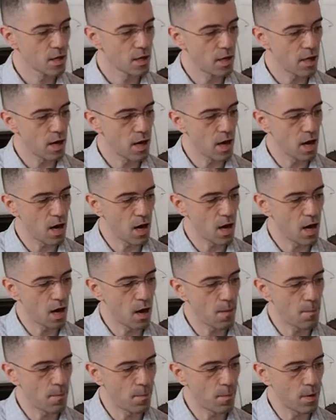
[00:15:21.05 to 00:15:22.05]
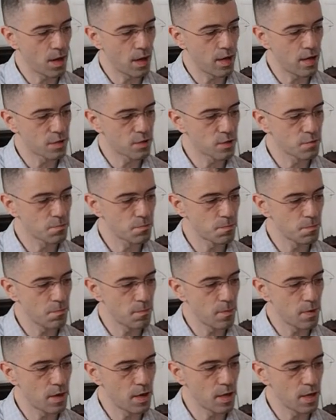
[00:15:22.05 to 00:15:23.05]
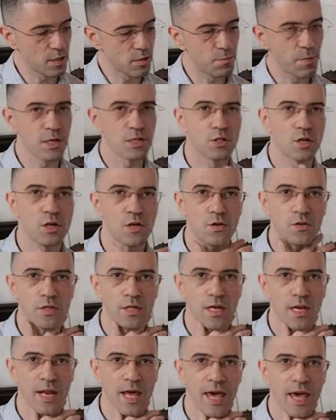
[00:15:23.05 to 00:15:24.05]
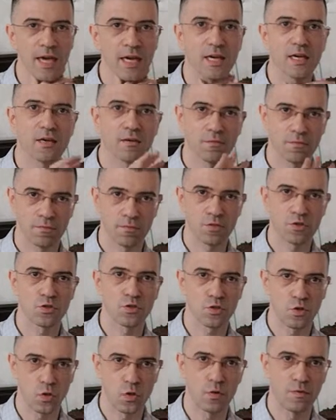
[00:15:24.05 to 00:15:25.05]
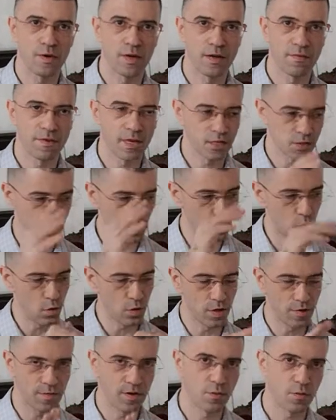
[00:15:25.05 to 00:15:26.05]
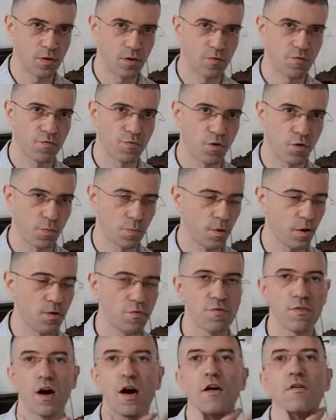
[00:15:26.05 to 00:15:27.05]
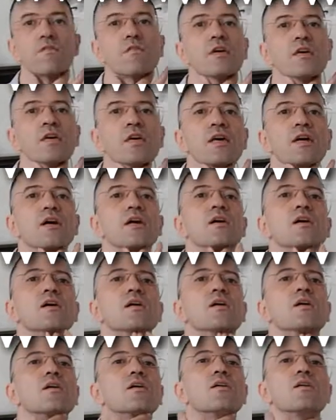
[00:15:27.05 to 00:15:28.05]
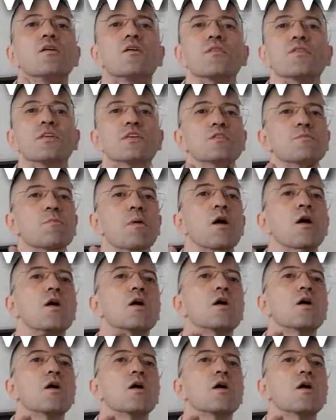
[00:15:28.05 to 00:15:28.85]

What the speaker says: and especially on the neck, just go very, very slow, even with a 4.5 here on this part